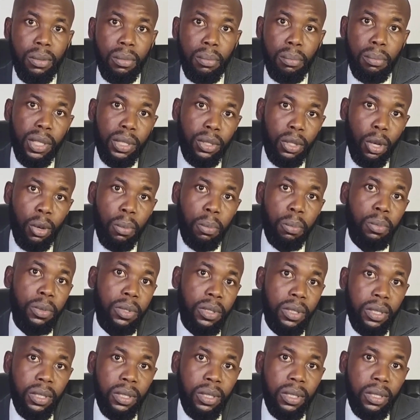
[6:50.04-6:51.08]
meet up
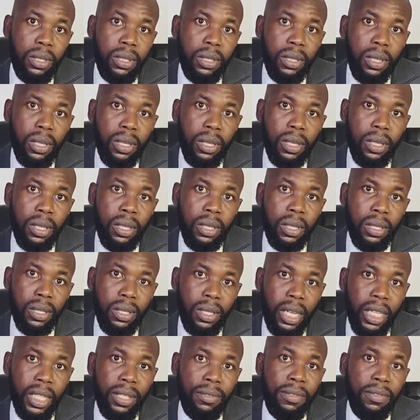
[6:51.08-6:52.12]
with
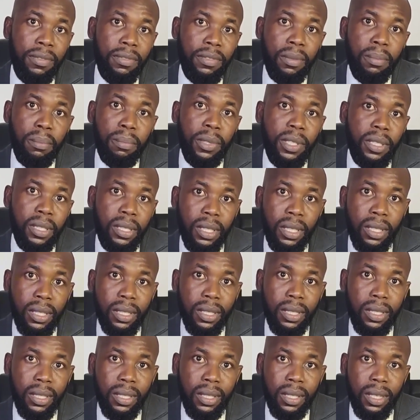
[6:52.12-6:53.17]
that
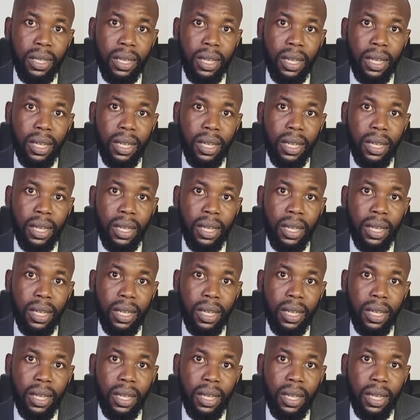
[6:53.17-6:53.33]
15%